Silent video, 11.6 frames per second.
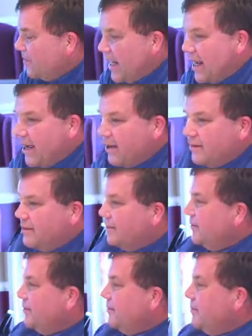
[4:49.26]
Yeah.
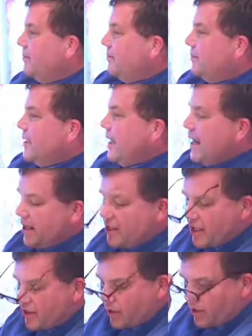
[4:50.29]
Yeah,
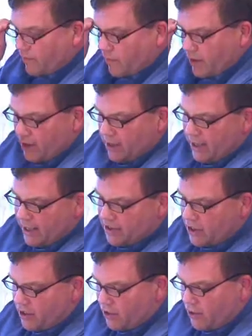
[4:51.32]
it's either
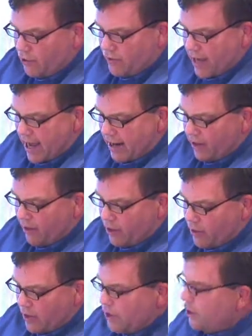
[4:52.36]
it's either you've got to
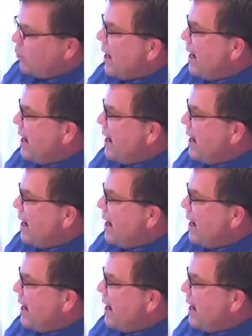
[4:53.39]
go into your